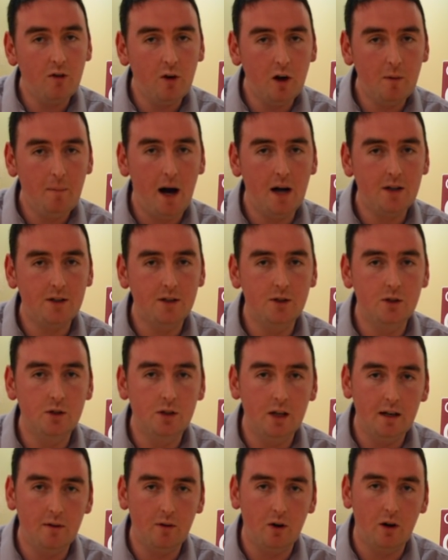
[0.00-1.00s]
very passionate to
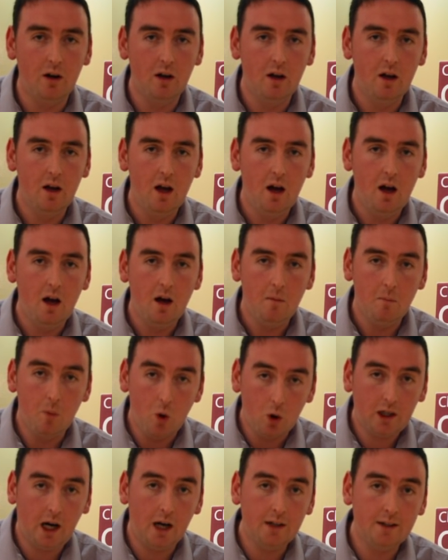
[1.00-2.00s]
deliver
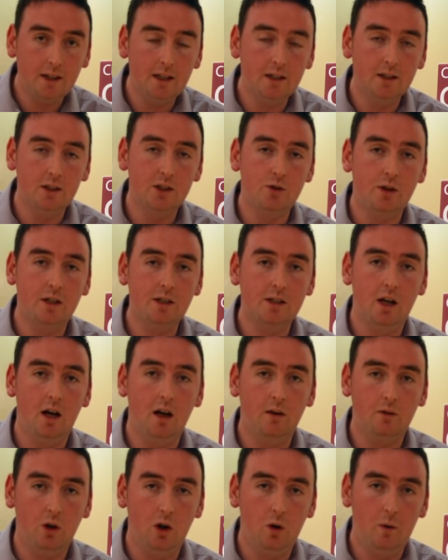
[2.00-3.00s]
more Gardaí to the streets
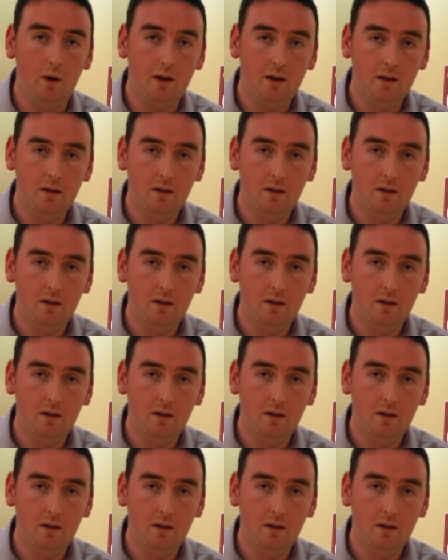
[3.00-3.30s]
of Galway.